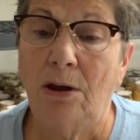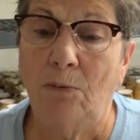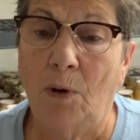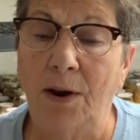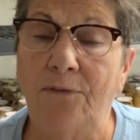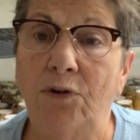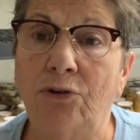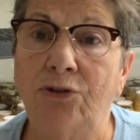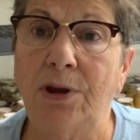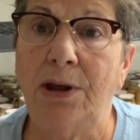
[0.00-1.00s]
What if your
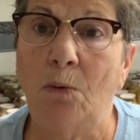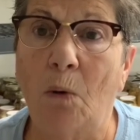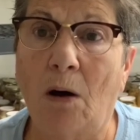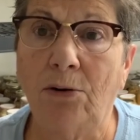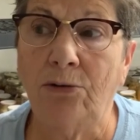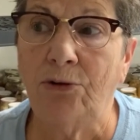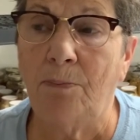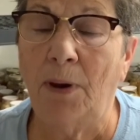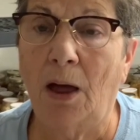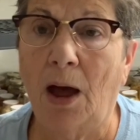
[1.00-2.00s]
city water
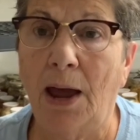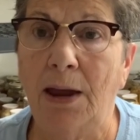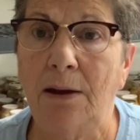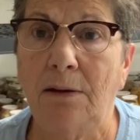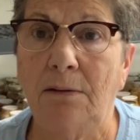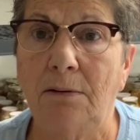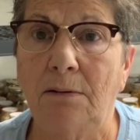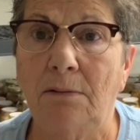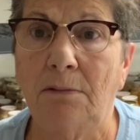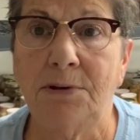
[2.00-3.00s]
supply,
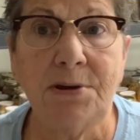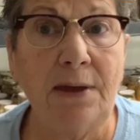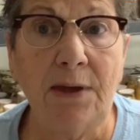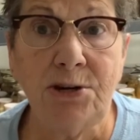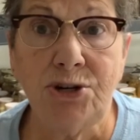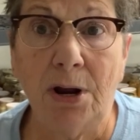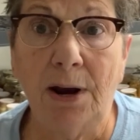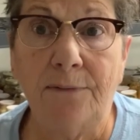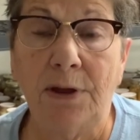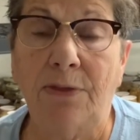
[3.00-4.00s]
let's say they shut
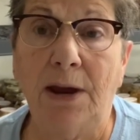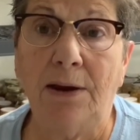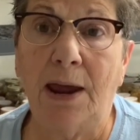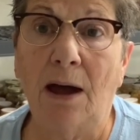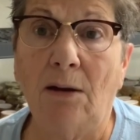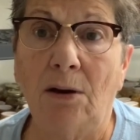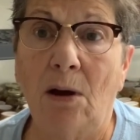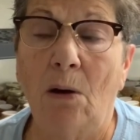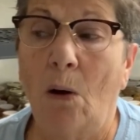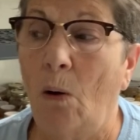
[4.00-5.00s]
everything down
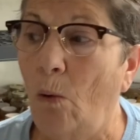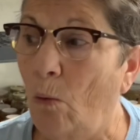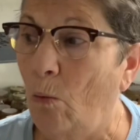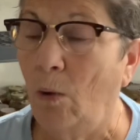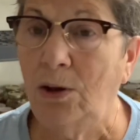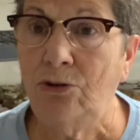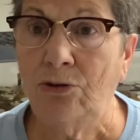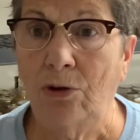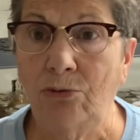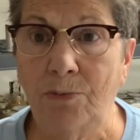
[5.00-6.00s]
once
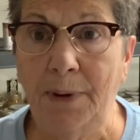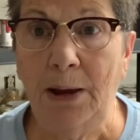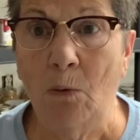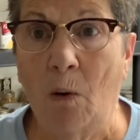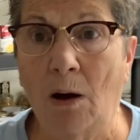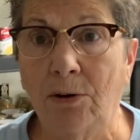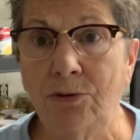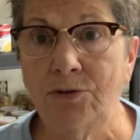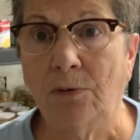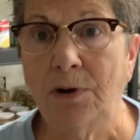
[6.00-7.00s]
those big water
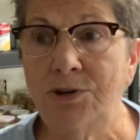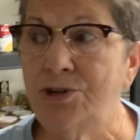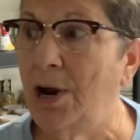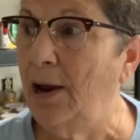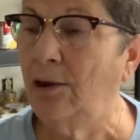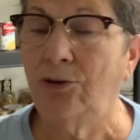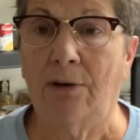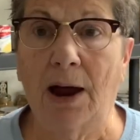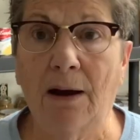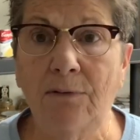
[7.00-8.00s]
storage tanks or
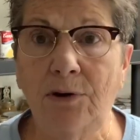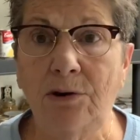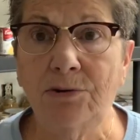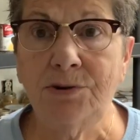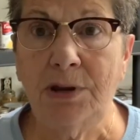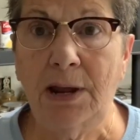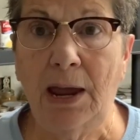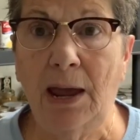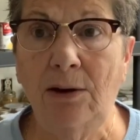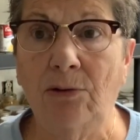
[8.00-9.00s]
however your city
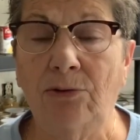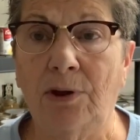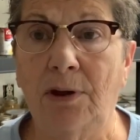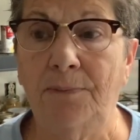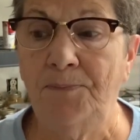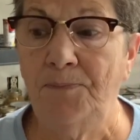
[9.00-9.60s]
handles it